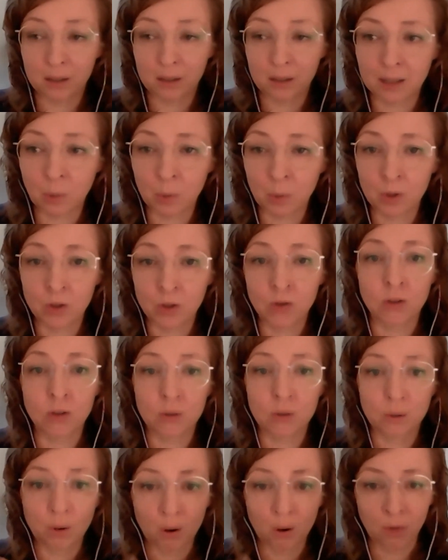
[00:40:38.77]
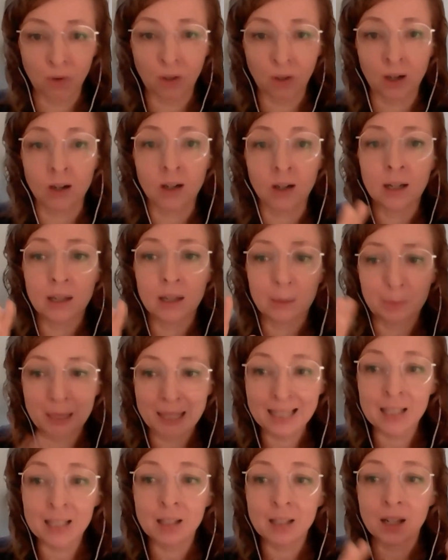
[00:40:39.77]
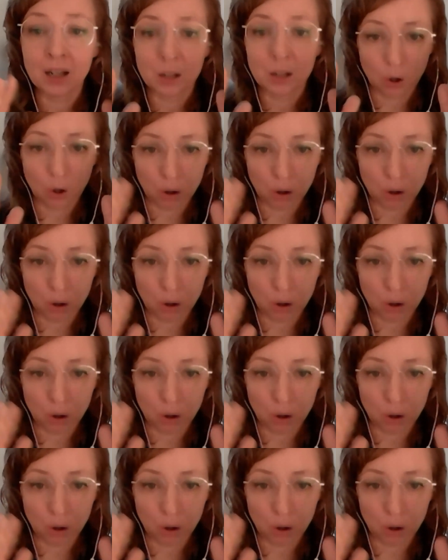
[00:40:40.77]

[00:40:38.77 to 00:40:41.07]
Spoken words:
excellent opportunity to go there, meet,